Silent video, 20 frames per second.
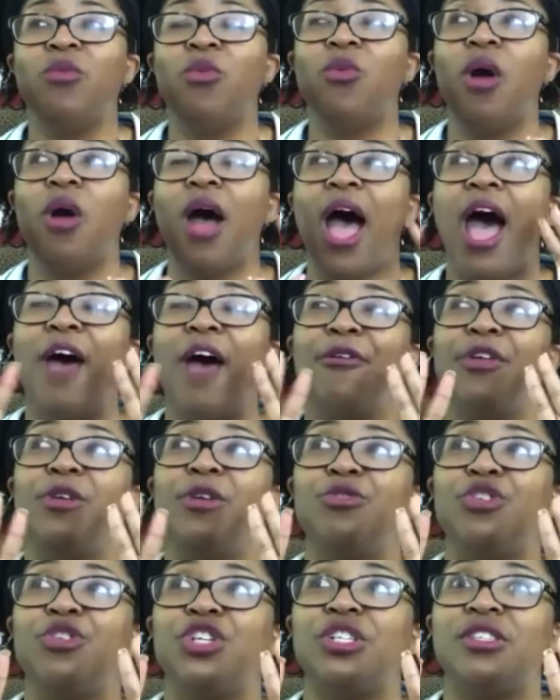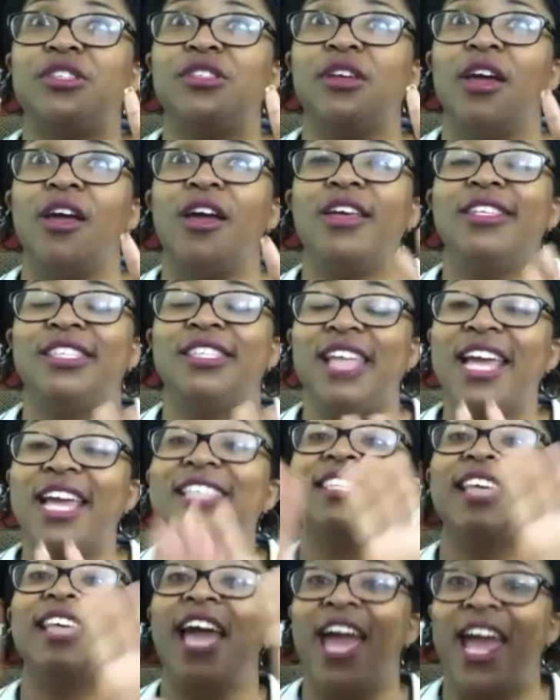How do you just stay
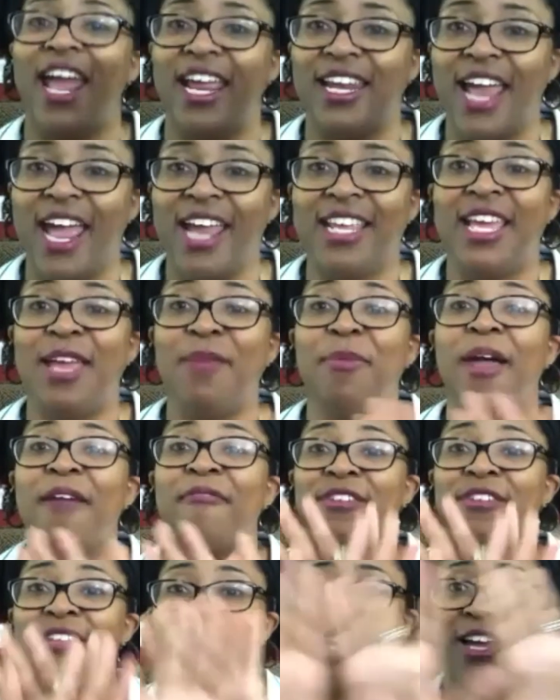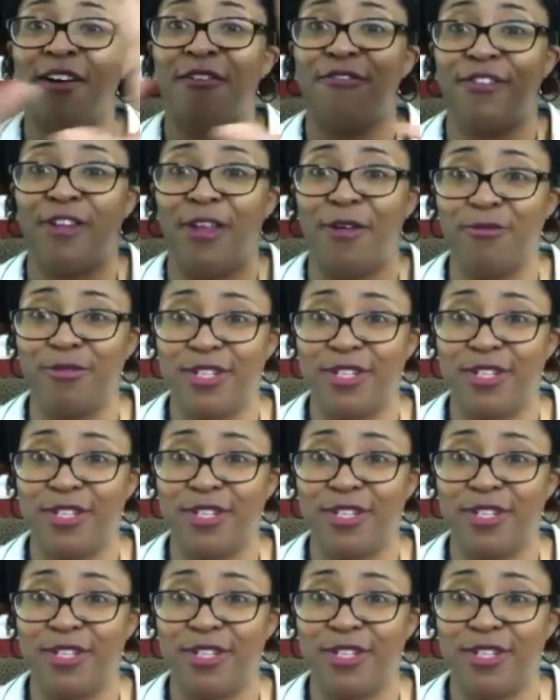sane and keep everything afloat?